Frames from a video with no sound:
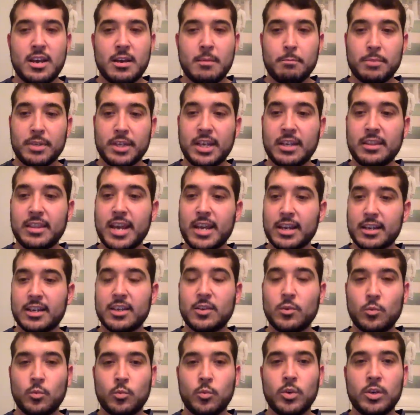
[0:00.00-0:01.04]
And that
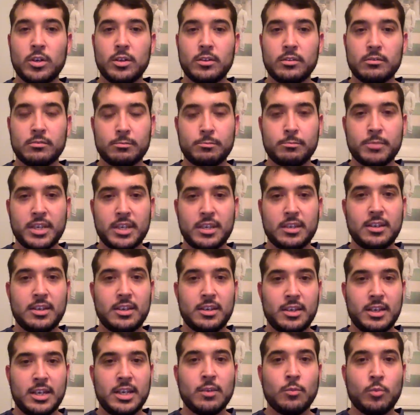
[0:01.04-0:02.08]
kit will
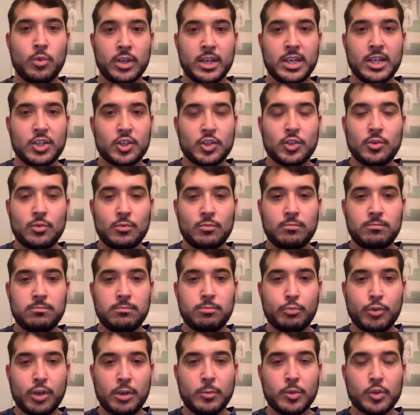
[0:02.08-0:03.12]
get you
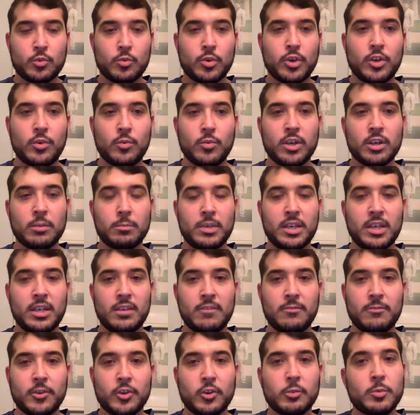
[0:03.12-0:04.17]
pretty much where you want to
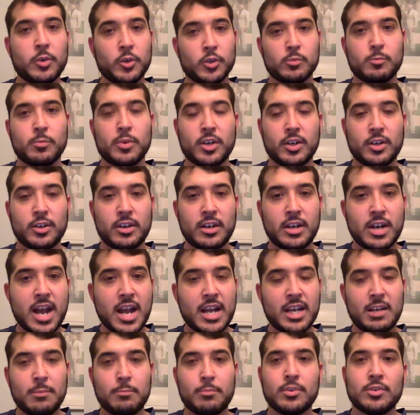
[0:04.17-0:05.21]
be for the most part.
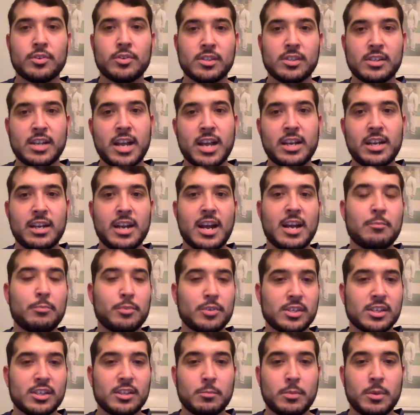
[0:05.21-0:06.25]
90%,
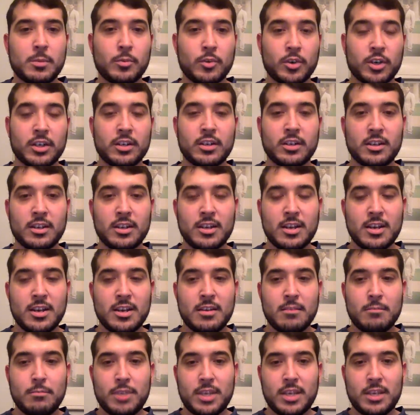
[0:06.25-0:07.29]
99% of the people are going to
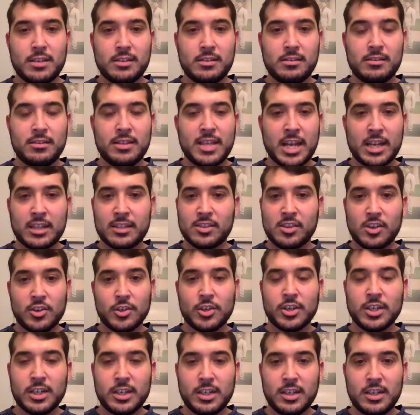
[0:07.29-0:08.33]
be. That's all you're
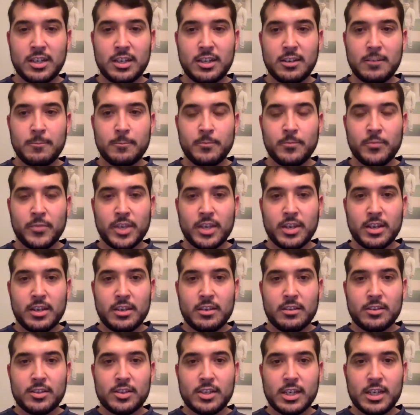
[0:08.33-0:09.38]
going to need
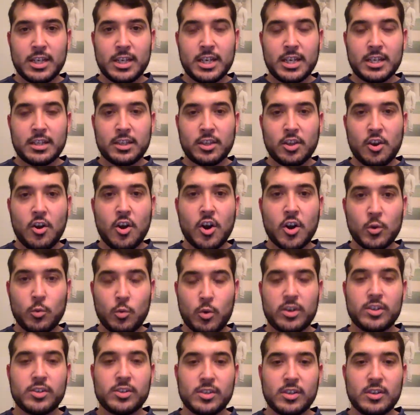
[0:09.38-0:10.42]
to get the
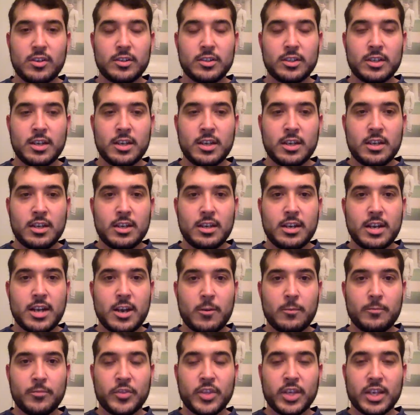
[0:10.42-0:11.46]
hardware installed.
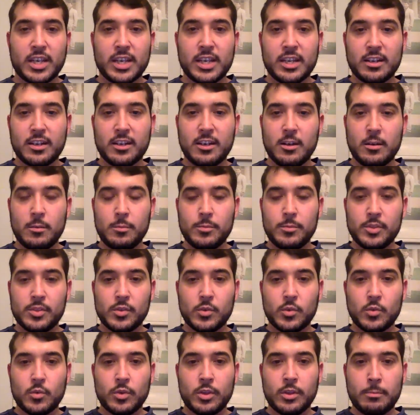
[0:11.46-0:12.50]
Now the
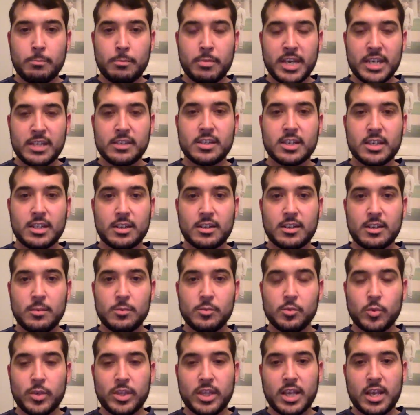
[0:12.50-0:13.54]
base kit
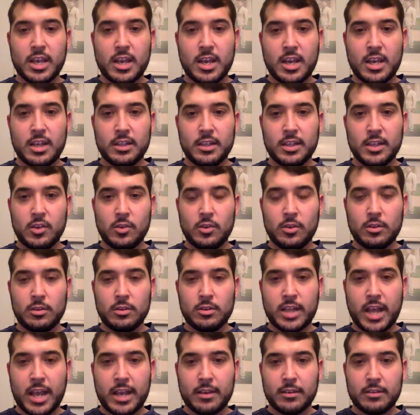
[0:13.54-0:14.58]
comes with a
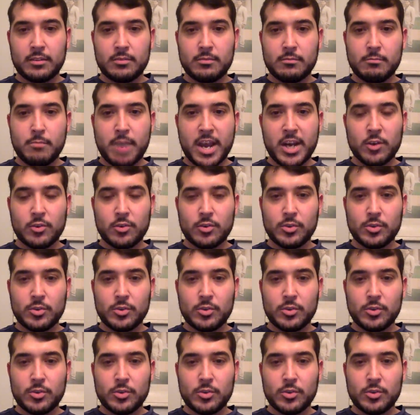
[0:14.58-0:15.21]
little like micro